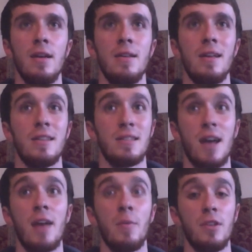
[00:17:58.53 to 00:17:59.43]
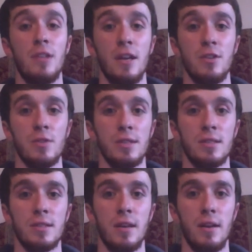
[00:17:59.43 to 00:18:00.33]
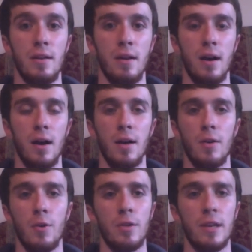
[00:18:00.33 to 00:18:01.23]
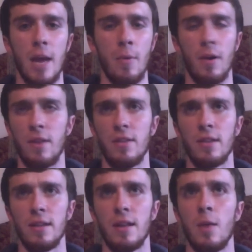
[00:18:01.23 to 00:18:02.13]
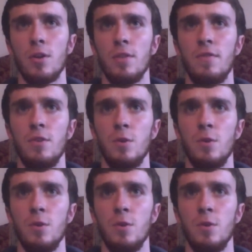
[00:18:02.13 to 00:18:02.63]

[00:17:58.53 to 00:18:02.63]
it's kind of really dangerous in early game or anything like that, where if you